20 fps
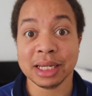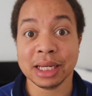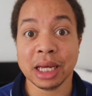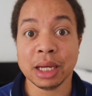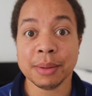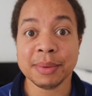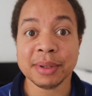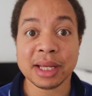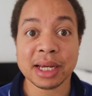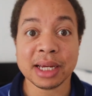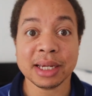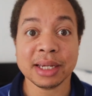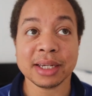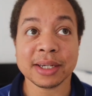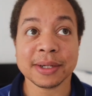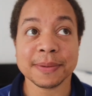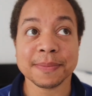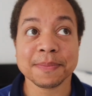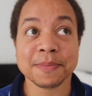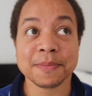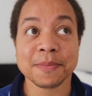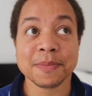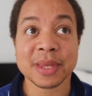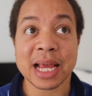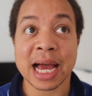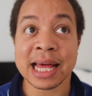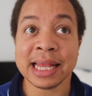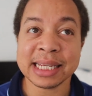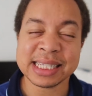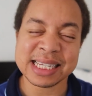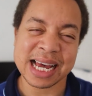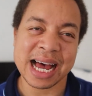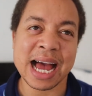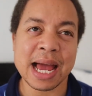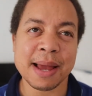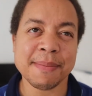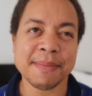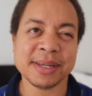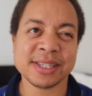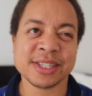It'd be like, at the
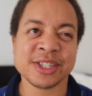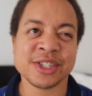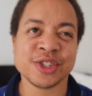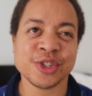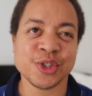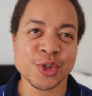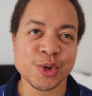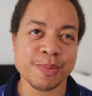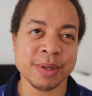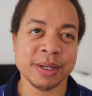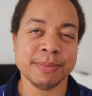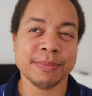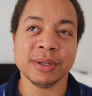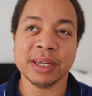time it's stupid,